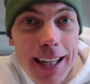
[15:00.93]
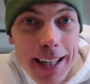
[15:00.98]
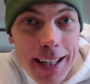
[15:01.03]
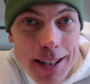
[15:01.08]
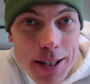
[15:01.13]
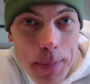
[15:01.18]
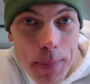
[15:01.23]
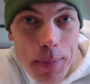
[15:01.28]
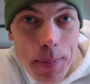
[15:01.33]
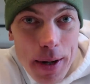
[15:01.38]

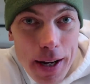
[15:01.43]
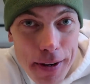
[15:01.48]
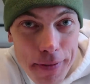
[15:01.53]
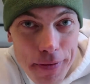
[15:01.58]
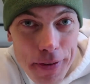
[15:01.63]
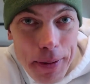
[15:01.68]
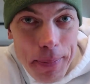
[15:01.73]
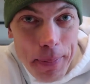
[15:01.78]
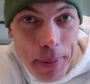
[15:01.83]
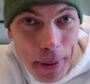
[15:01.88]
It's a
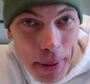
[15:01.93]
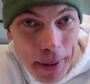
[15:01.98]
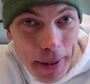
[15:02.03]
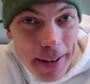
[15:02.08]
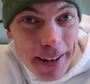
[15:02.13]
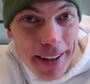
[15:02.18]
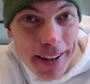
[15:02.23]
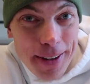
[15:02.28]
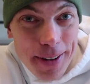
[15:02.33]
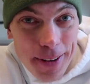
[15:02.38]
beefy,
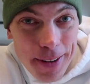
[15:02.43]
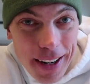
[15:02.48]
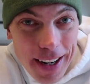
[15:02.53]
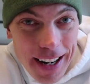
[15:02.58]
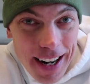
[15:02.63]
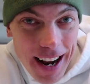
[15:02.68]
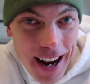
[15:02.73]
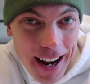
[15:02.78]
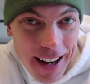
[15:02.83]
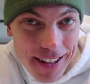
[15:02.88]
burly
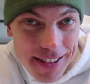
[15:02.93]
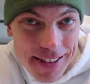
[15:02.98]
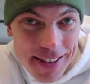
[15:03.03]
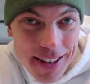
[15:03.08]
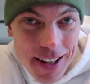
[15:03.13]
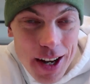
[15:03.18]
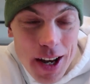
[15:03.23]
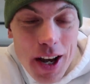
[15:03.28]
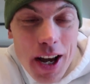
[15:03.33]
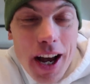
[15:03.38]

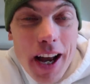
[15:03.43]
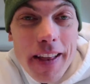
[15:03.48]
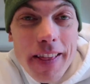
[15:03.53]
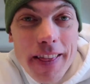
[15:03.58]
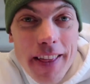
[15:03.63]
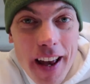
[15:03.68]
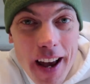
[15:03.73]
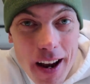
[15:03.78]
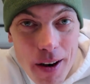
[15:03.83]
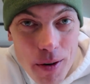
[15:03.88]
greenhouse,
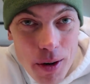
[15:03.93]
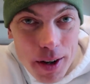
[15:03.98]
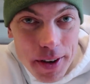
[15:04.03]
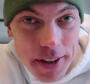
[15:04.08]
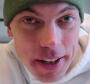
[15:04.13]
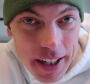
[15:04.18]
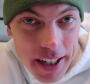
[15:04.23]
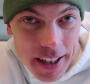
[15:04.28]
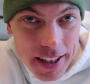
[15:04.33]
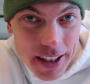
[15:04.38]
and they
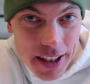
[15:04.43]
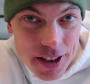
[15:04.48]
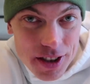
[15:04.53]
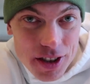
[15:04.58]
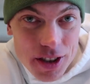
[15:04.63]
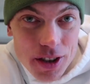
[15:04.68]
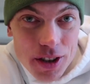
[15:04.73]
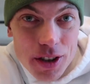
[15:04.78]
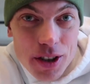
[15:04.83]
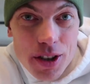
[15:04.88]
want the
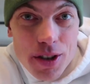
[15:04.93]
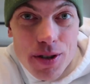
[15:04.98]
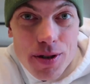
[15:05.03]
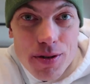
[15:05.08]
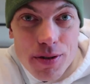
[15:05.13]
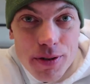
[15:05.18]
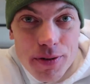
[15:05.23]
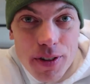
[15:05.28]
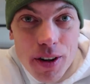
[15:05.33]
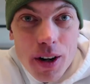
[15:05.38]
conditional
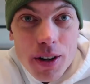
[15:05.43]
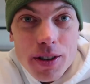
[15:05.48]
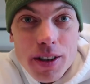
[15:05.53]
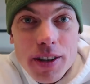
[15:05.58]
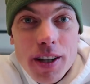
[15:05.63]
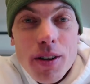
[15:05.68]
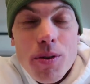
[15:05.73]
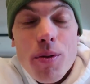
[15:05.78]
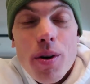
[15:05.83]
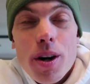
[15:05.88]
use revoked,
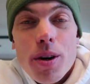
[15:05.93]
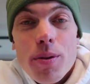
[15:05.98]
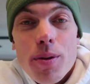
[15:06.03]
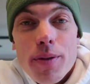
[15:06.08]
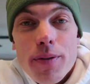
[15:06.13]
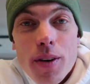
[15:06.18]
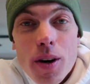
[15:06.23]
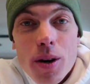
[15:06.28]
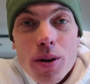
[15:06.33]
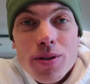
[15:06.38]
and they want it
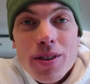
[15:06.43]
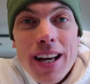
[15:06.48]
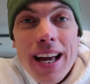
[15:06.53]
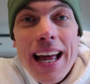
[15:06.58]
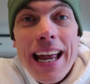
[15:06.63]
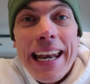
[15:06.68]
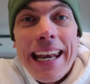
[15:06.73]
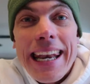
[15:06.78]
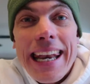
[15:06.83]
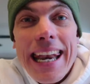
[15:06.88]
revoked
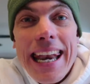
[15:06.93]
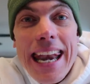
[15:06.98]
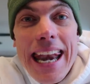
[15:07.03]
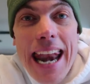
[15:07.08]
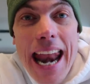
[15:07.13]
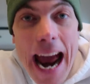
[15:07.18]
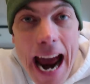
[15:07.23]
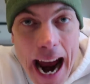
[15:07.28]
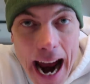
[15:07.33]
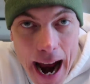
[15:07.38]

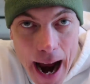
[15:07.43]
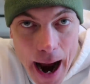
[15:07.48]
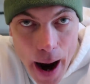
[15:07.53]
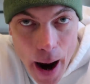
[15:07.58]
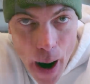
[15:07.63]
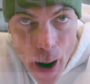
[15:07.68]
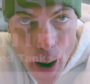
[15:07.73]
now.